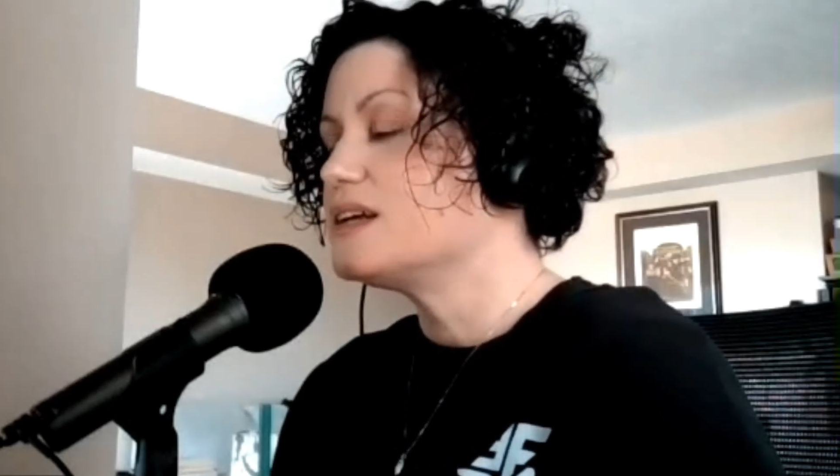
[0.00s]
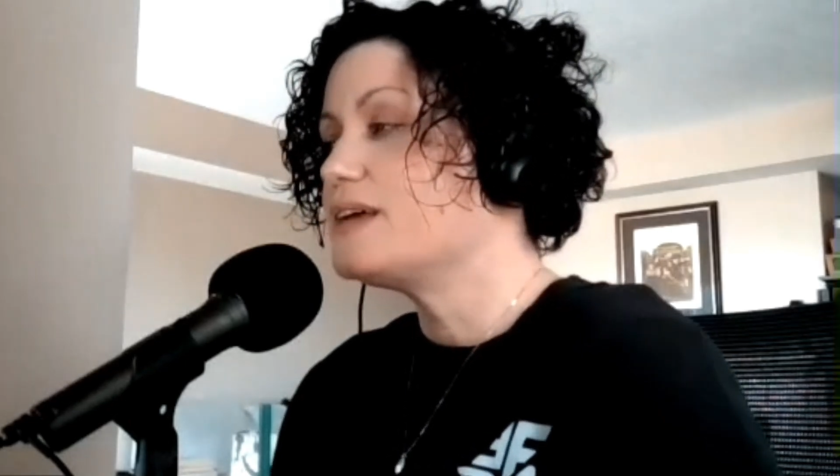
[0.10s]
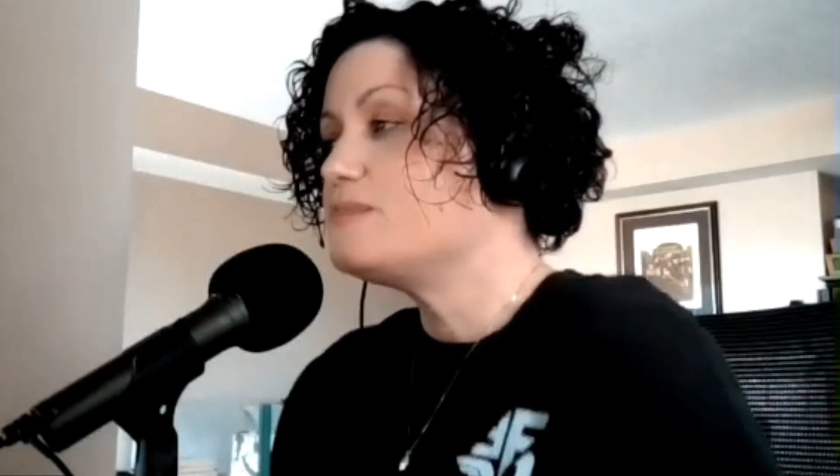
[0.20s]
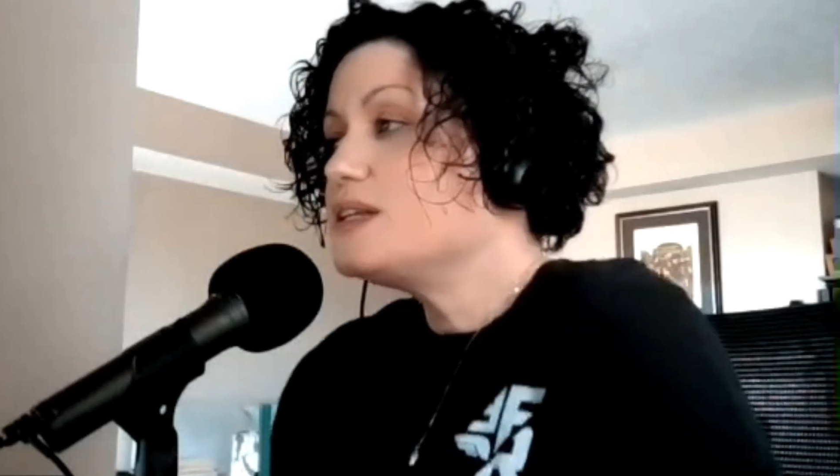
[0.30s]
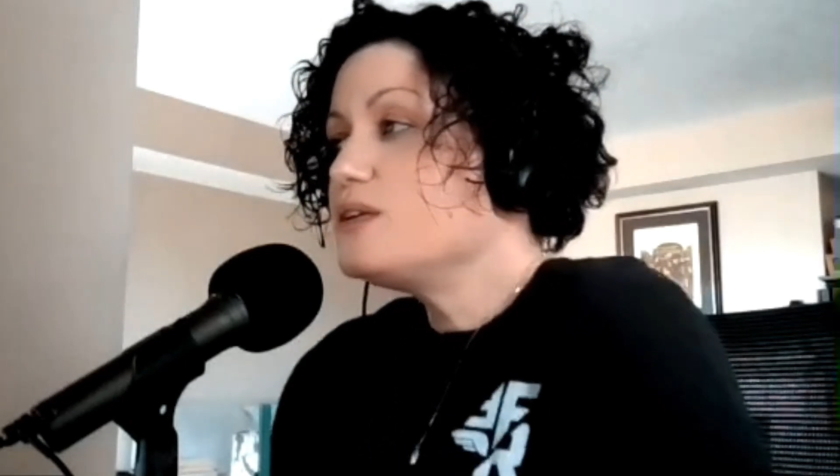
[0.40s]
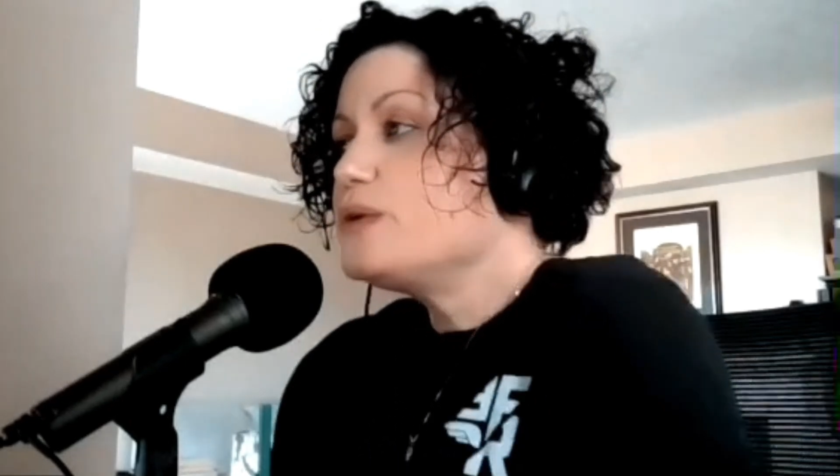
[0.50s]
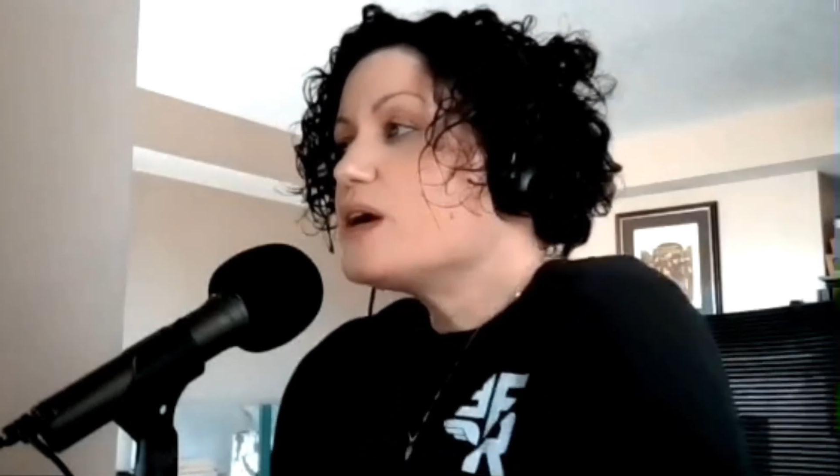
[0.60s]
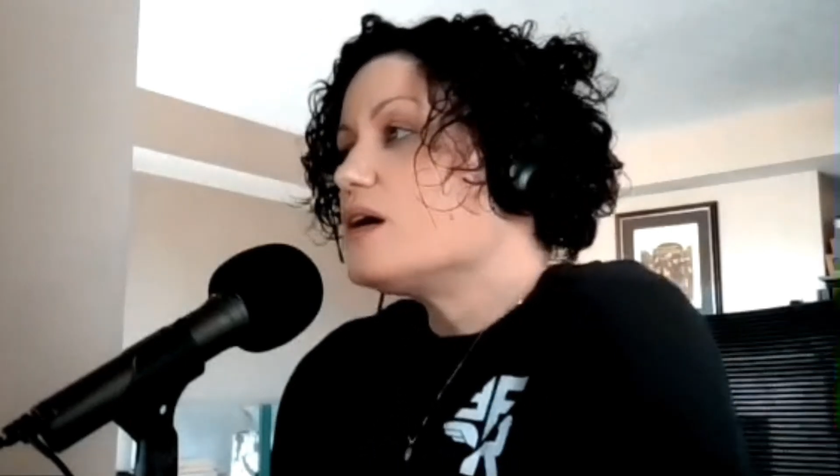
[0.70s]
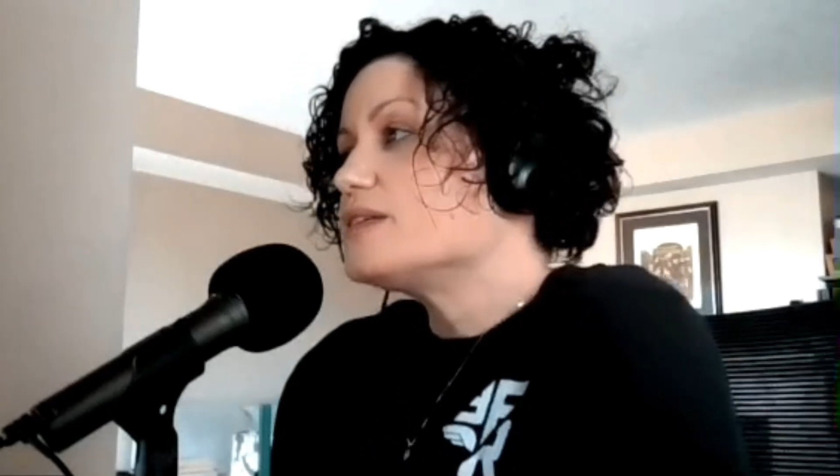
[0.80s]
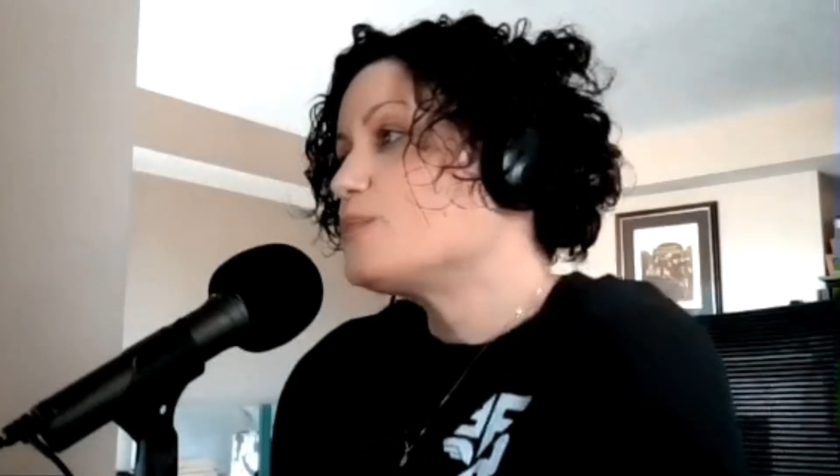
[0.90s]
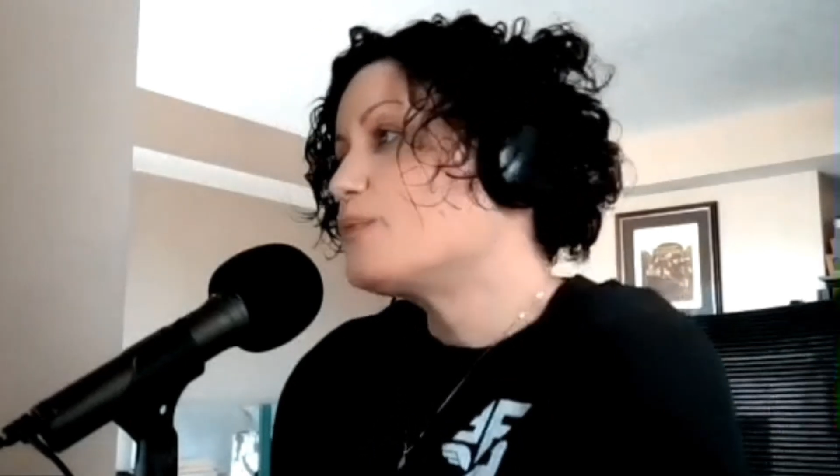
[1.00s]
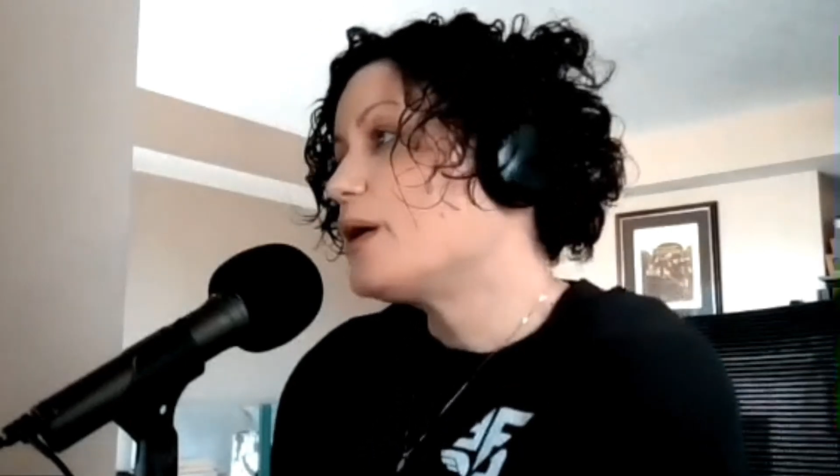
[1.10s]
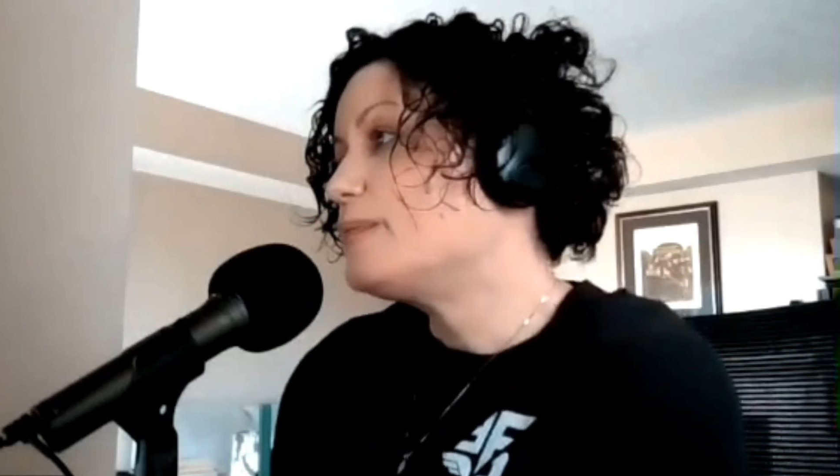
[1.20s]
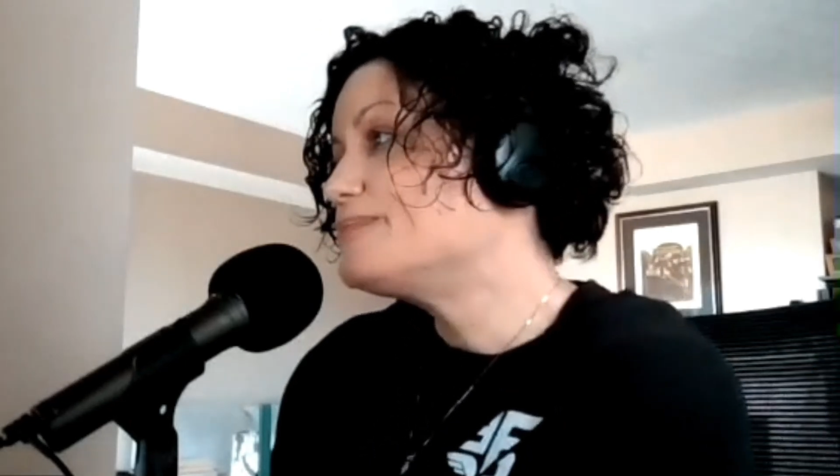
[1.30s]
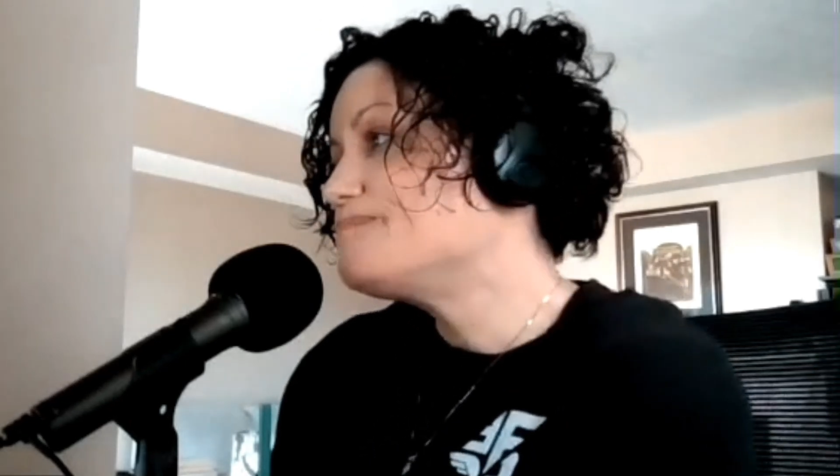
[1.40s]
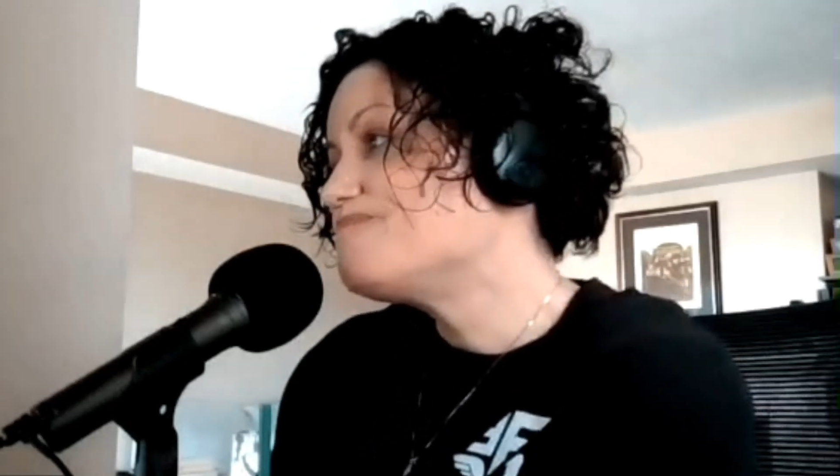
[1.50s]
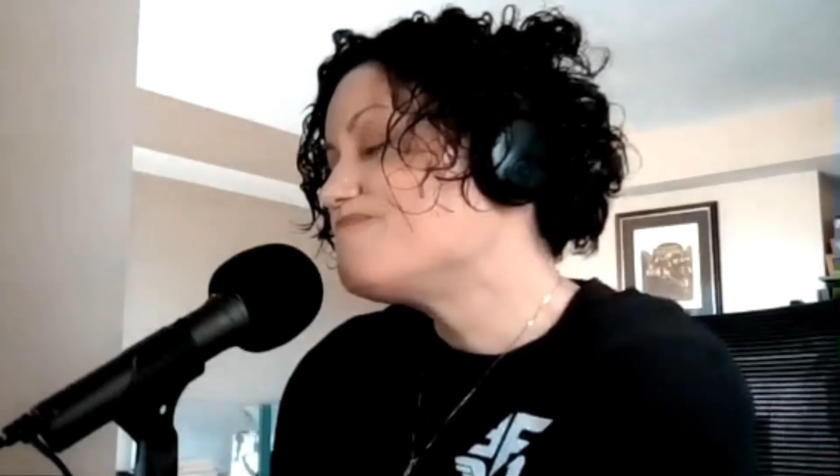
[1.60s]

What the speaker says: Admitting we caused a problem